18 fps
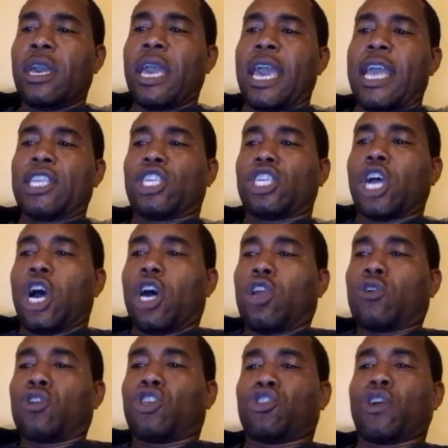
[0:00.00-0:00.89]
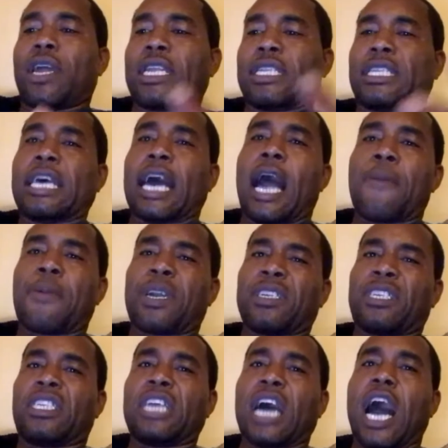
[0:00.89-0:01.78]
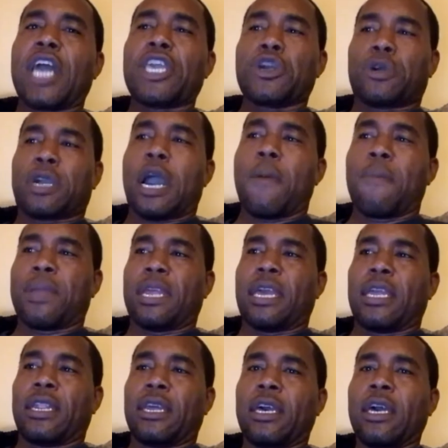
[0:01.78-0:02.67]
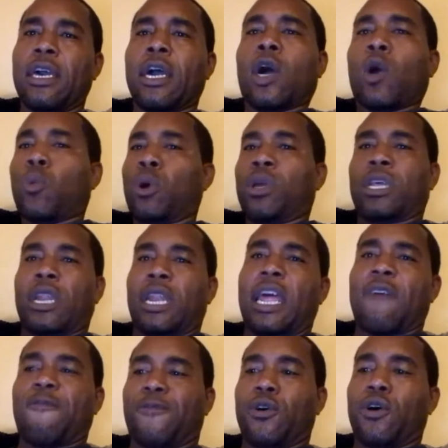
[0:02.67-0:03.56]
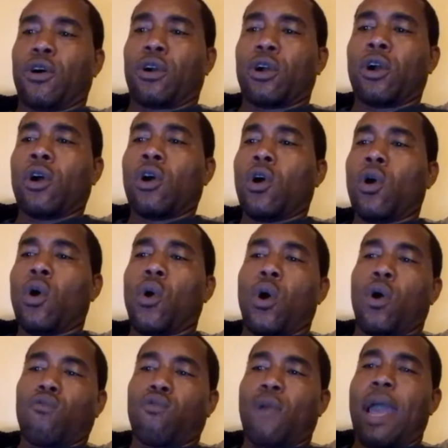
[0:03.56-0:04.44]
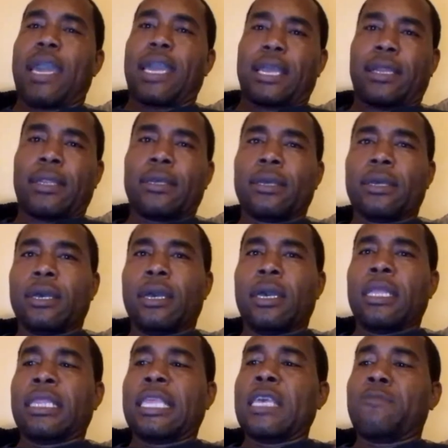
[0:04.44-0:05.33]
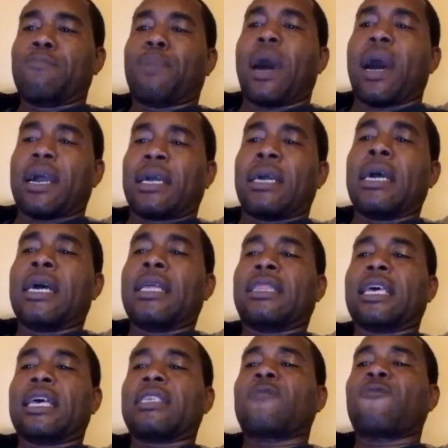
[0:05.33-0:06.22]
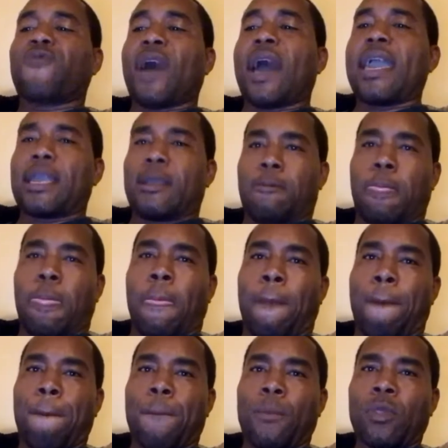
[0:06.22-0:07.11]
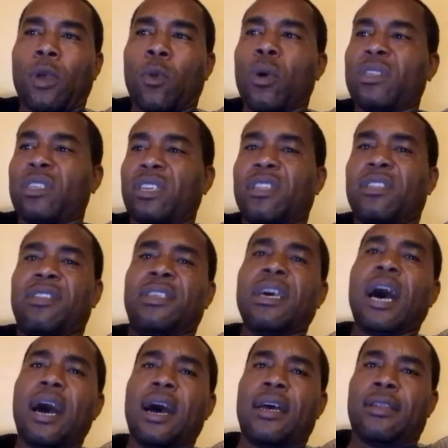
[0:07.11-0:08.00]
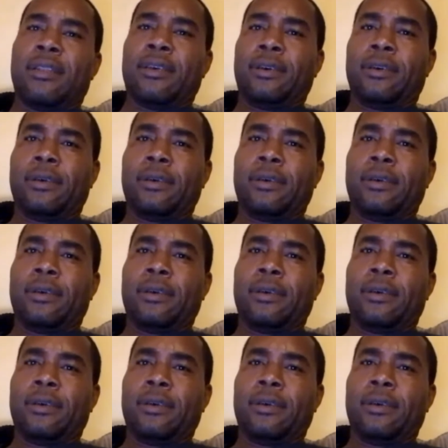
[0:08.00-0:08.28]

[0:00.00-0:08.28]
and Charlo is trying to time Castano coming in with a left hook or a right. This fight was a dud